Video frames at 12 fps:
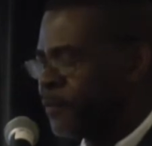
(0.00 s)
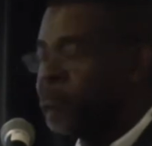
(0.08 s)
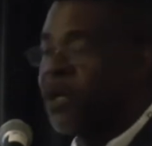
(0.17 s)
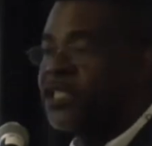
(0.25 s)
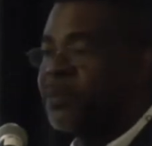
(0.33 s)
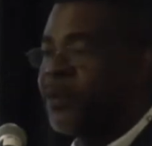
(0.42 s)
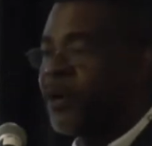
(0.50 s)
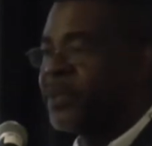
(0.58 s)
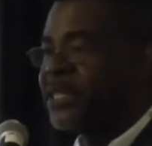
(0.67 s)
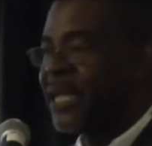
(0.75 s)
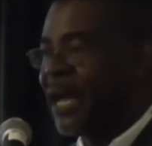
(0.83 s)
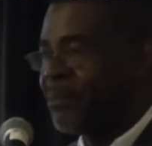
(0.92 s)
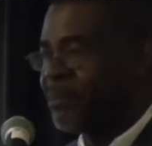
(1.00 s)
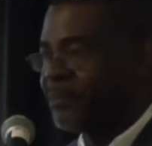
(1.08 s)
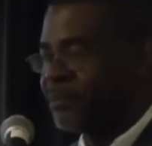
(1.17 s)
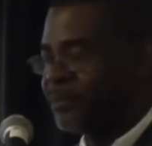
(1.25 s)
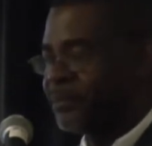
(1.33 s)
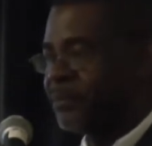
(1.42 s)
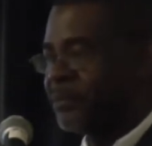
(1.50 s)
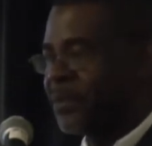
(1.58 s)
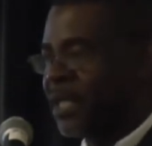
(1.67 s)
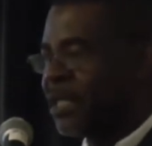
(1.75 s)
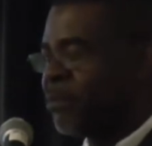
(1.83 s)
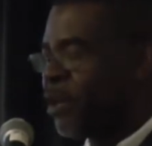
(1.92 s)
multipurpose lab.
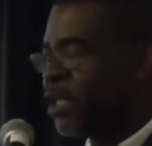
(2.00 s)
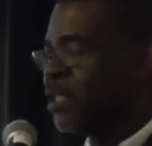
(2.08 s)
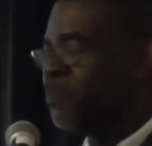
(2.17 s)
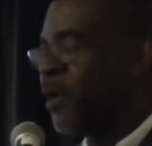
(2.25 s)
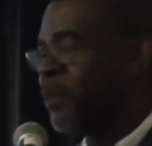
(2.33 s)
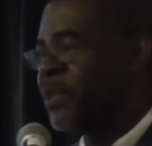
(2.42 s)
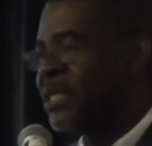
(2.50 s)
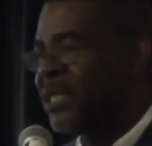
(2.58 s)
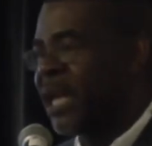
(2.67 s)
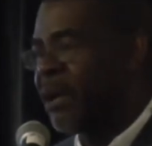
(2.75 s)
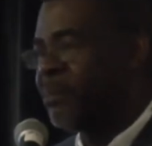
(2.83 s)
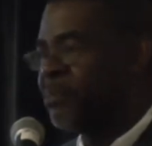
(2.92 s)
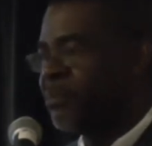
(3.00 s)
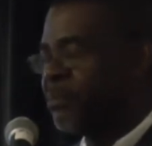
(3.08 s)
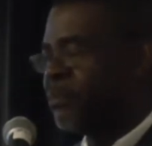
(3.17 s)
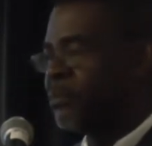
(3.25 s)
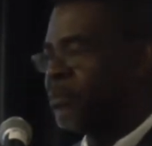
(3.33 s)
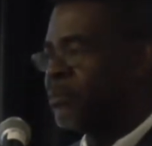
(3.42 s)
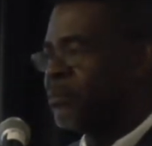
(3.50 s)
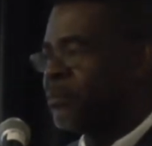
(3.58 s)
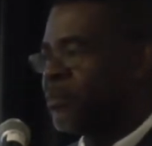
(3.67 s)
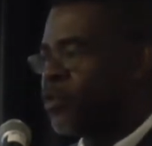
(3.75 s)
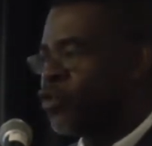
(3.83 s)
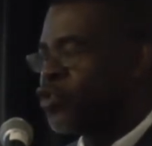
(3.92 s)
The multipurpose lab
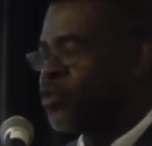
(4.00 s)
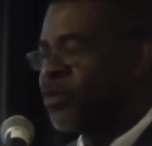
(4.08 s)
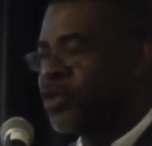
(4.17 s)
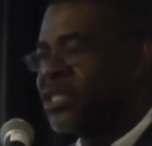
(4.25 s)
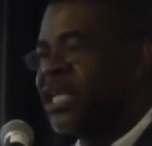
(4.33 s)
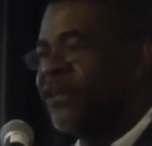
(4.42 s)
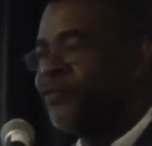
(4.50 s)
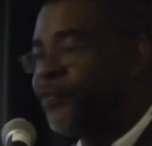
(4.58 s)
looks mostly at